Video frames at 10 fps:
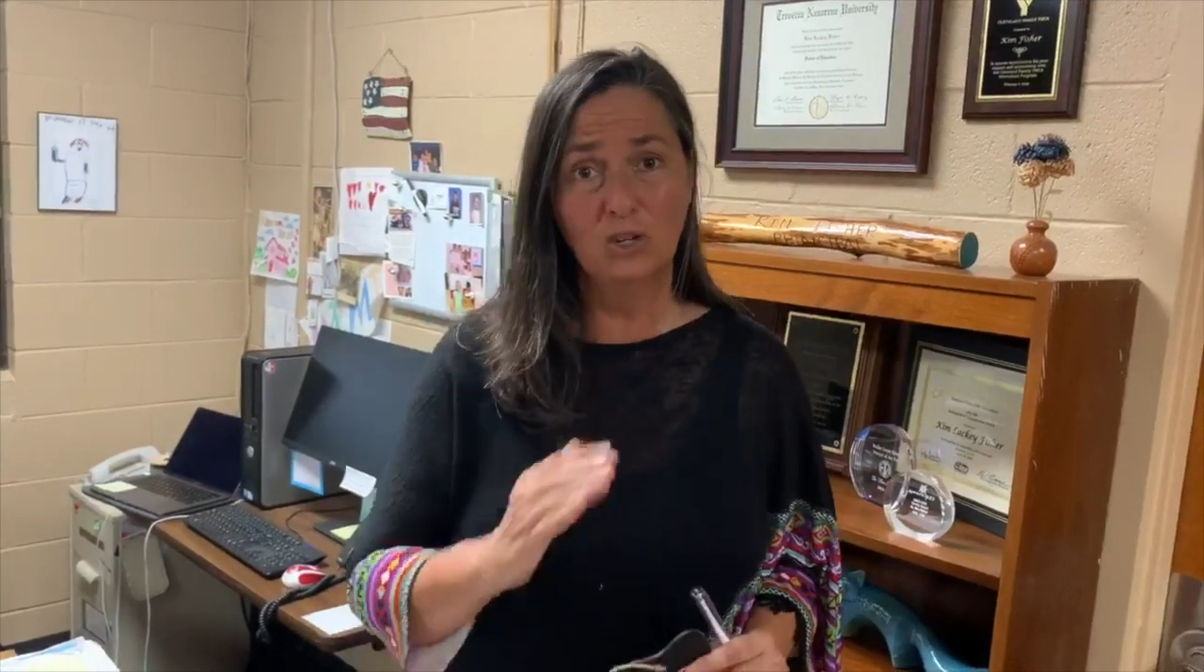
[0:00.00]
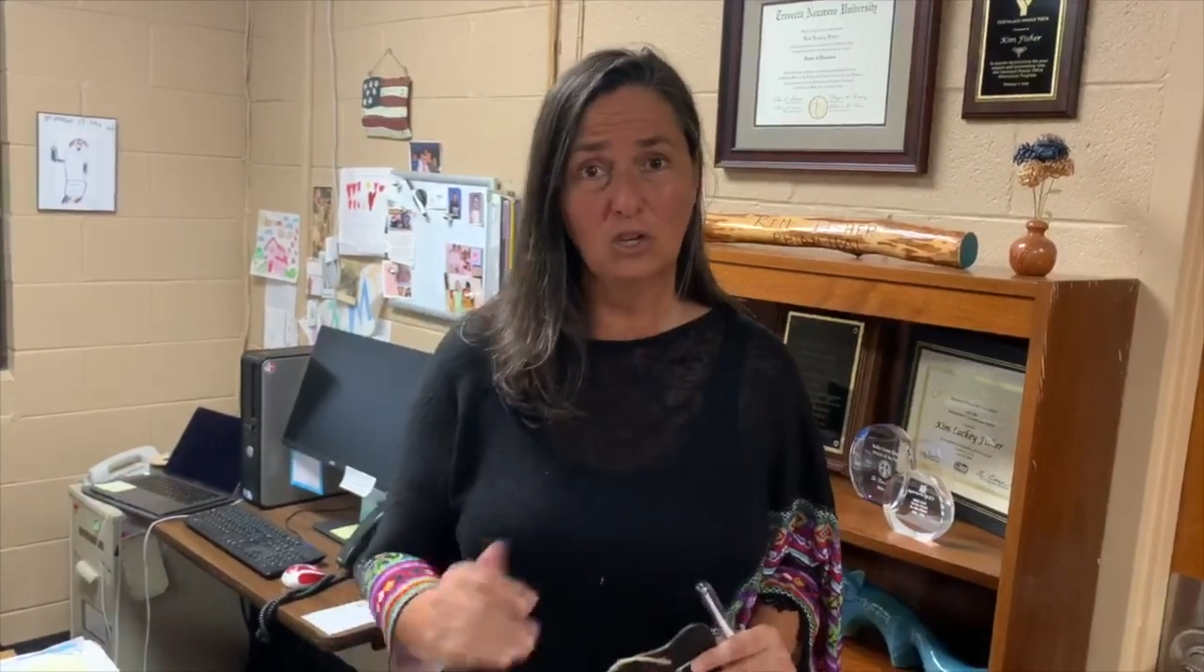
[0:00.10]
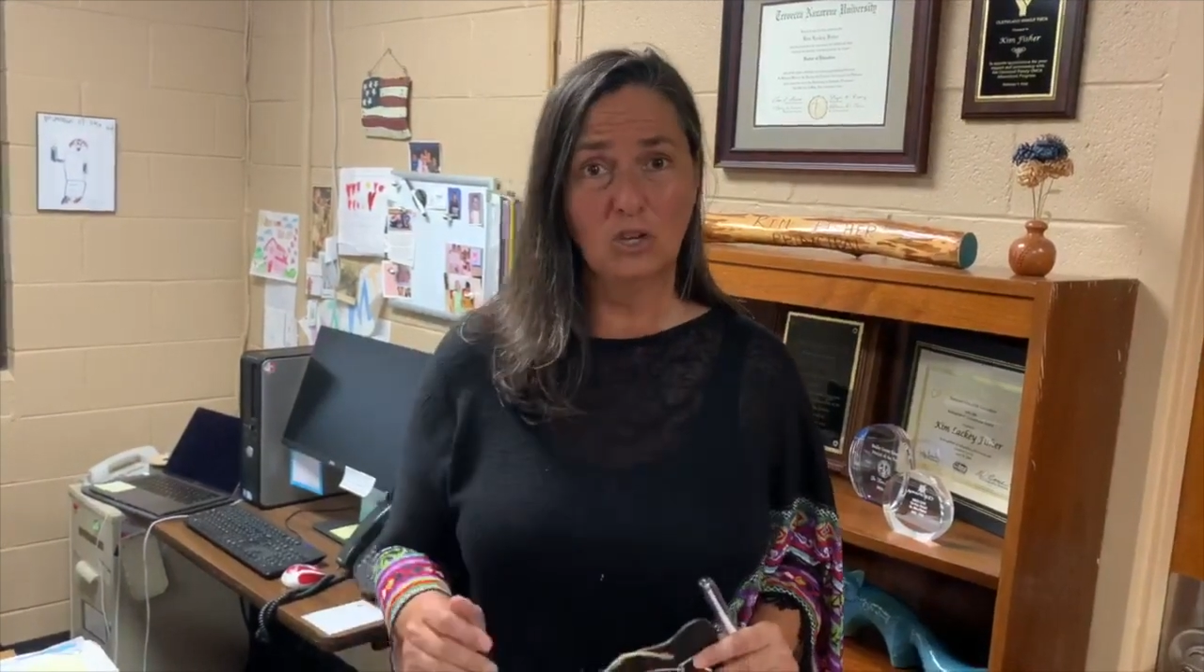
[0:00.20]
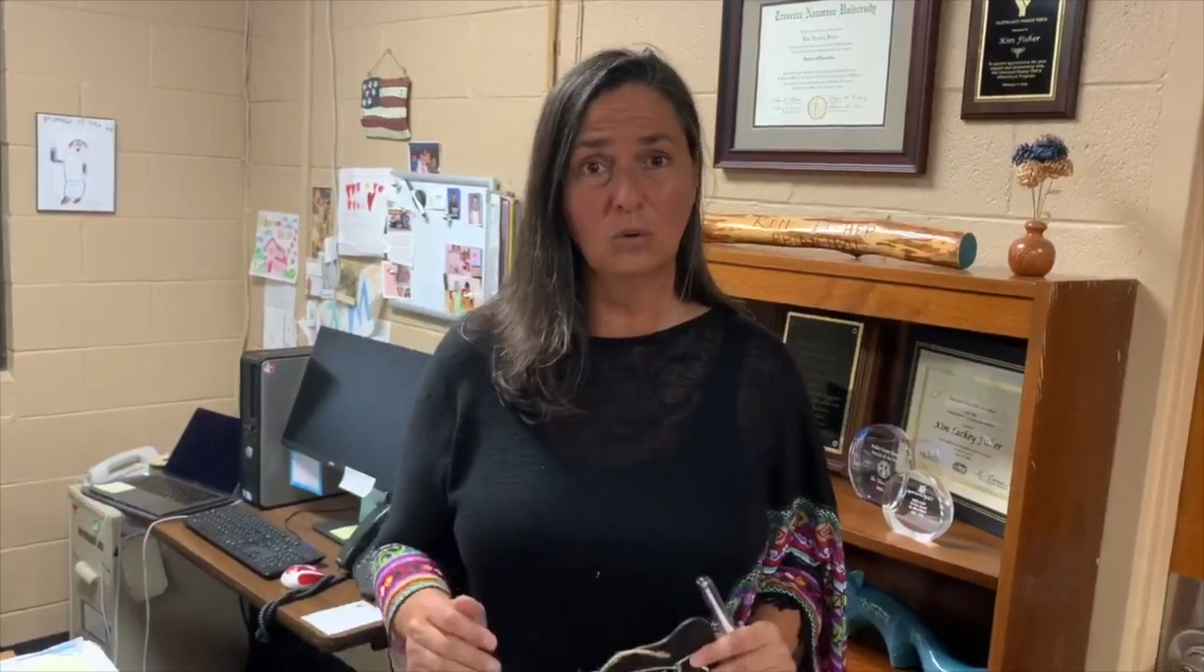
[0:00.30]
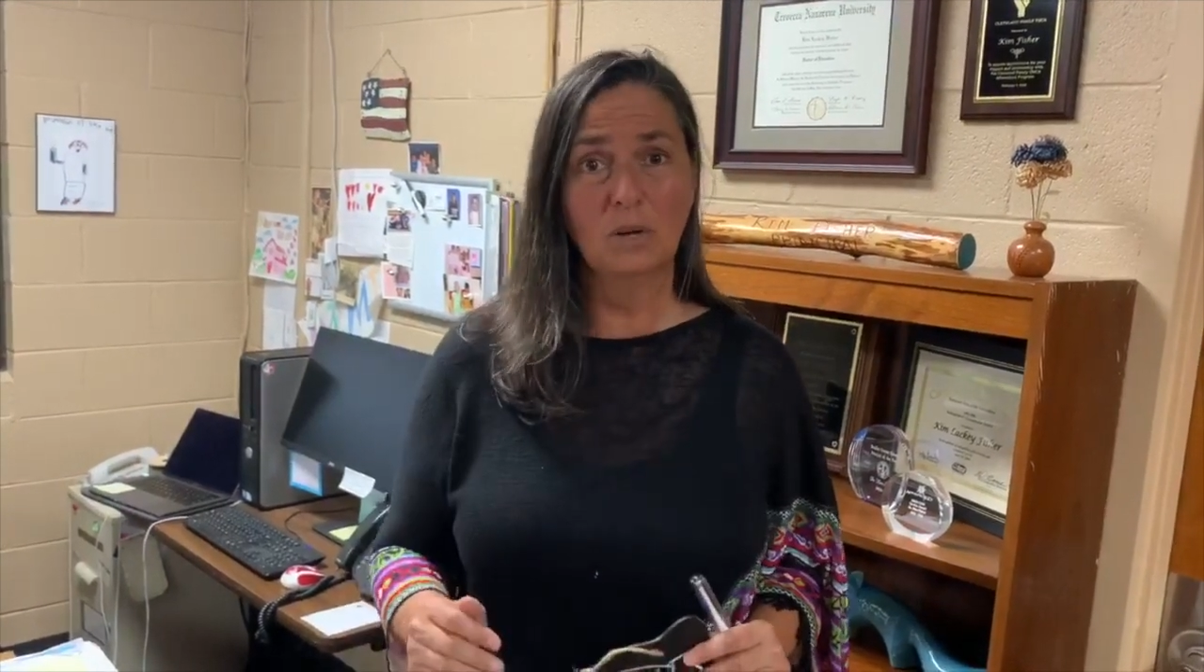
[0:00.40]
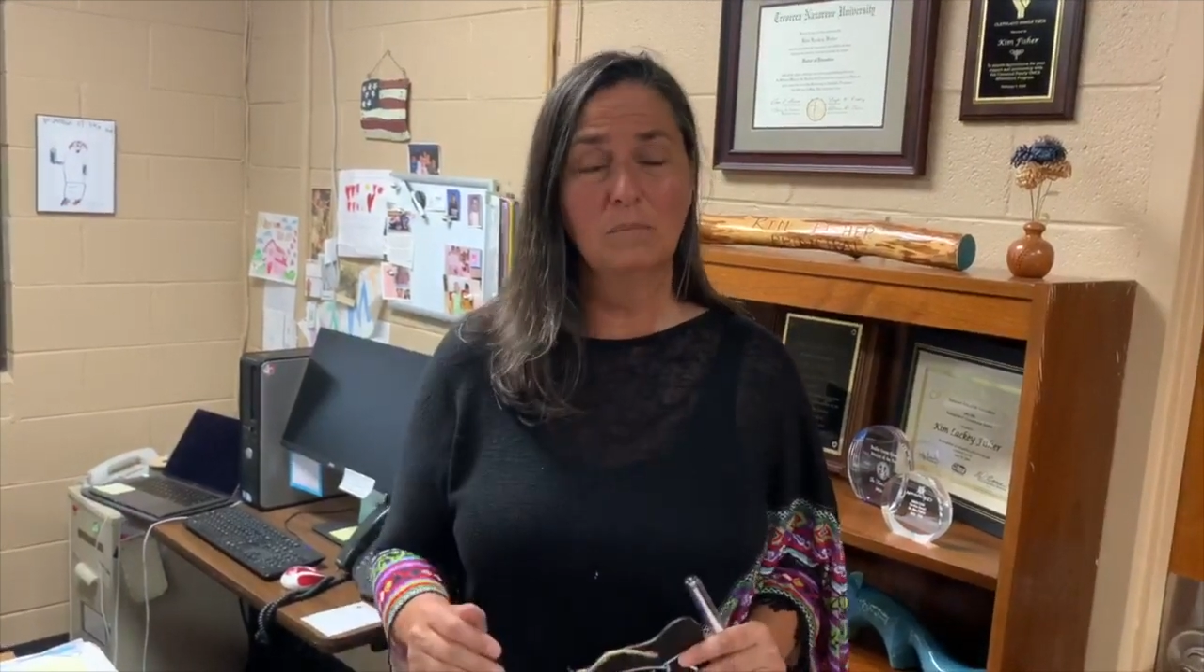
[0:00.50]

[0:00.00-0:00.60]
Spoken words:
to you